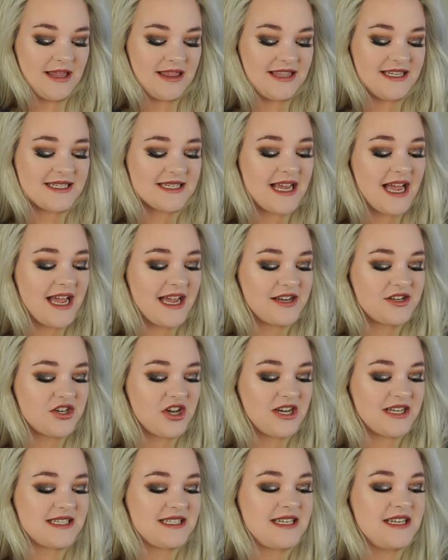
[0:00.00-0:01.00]
This guy I
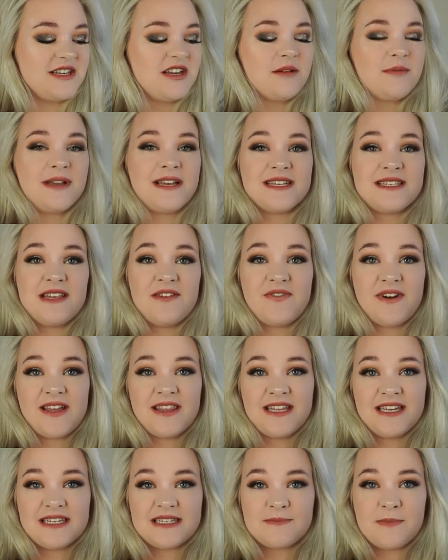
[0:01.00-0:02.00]
tossed in here because he
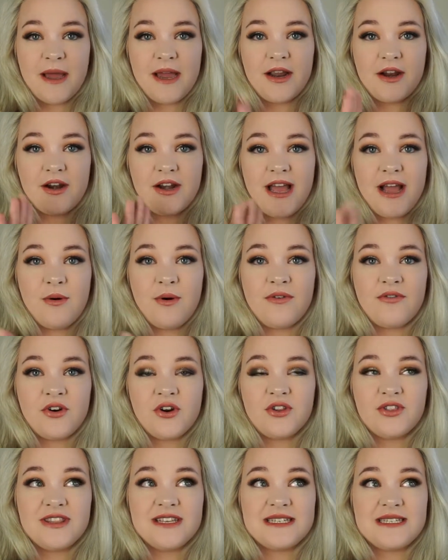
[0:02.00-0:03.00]
finally expired.
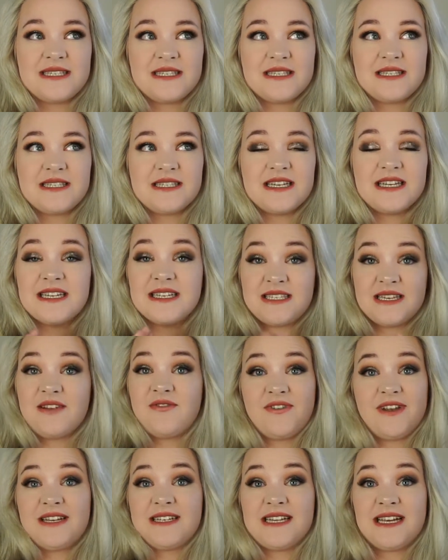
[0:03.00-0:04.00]
However, this is a
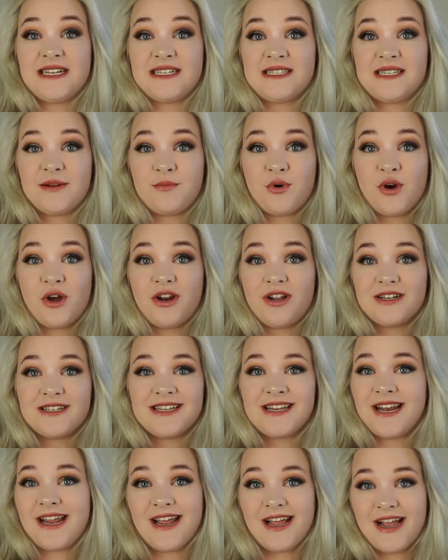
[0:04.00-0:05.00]
fantastic product
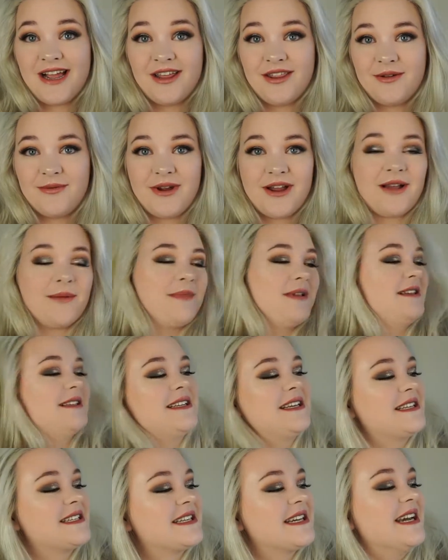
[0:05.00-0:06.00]
and I highly recommend
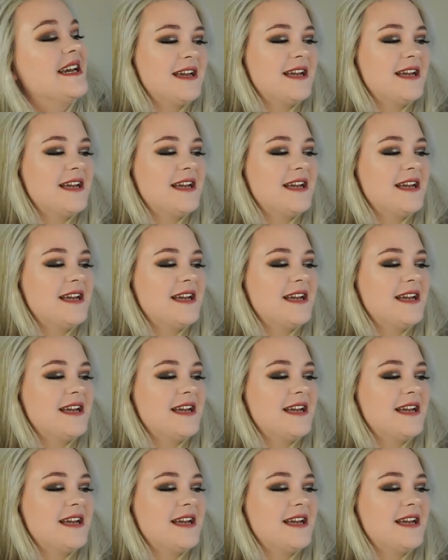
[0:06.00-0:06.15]
it.